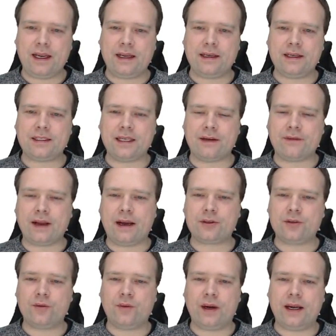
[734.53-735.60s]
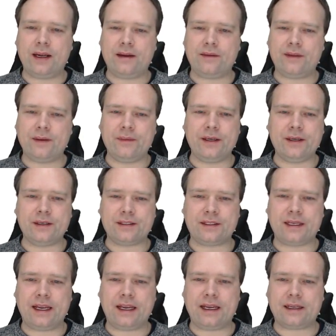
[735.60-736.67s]
And instead of AutoWire, then we
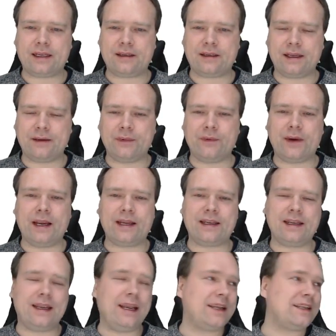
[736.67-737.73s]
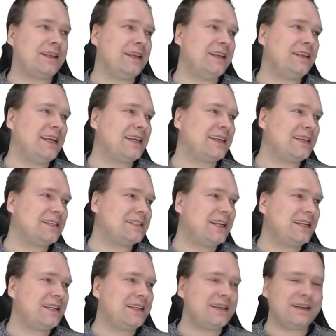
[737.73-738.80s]
just add, then we write add inject
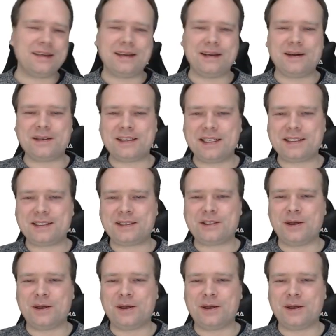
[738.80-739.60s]
instead in our test.